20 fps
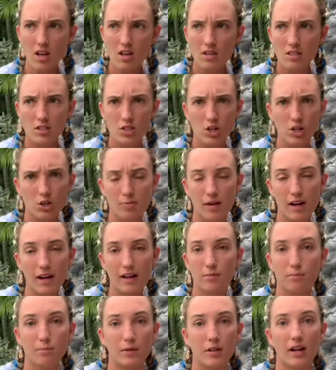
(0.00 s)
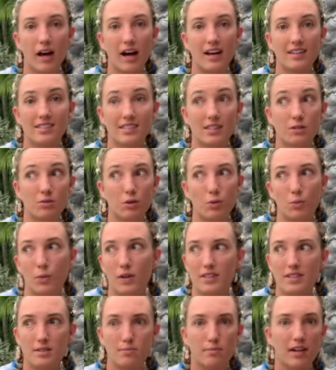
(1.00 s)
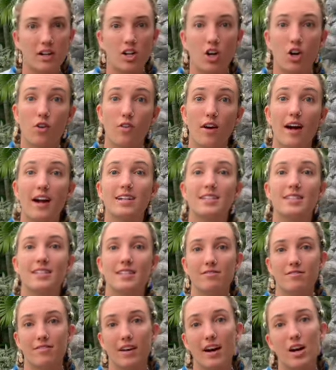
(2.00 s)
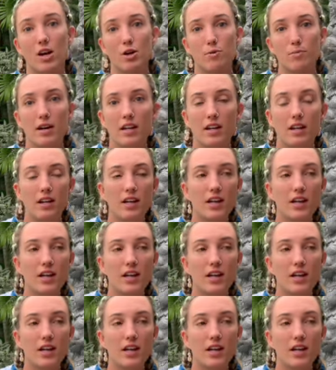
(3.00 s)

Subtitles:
So you might be asking, well, what's my correct environment?